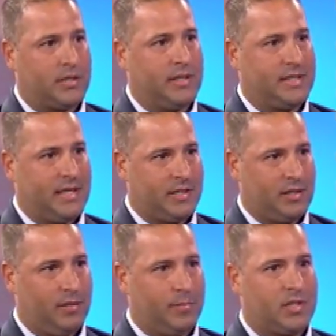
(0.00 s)
and
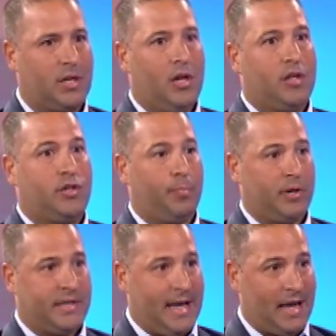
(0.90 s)
systems to
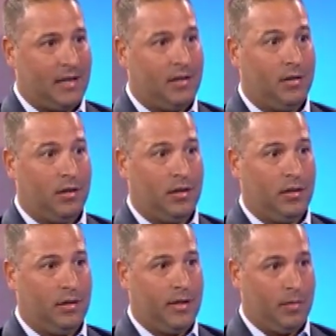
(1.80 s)
protect the,
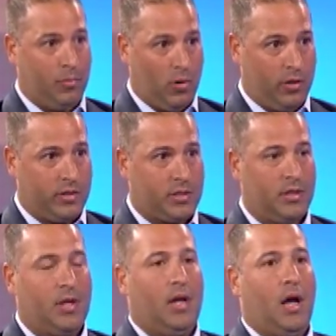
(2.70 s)
their borders,
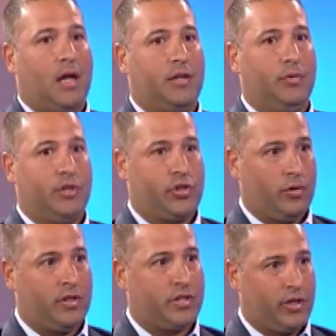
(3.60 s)
uh, to ensure
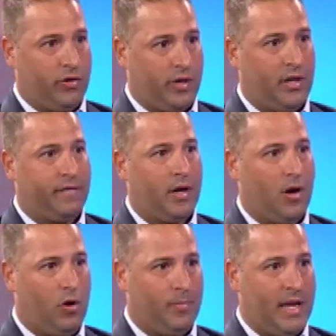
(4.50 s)
the security of their
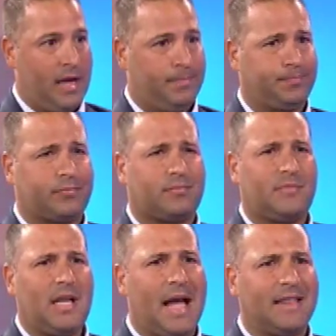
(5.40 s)
homeland,
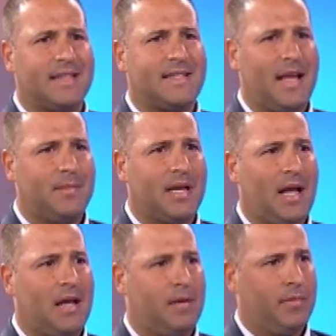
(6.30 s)
at the same
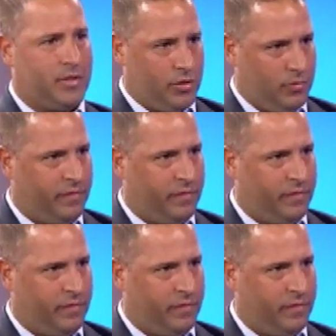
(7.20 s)
time to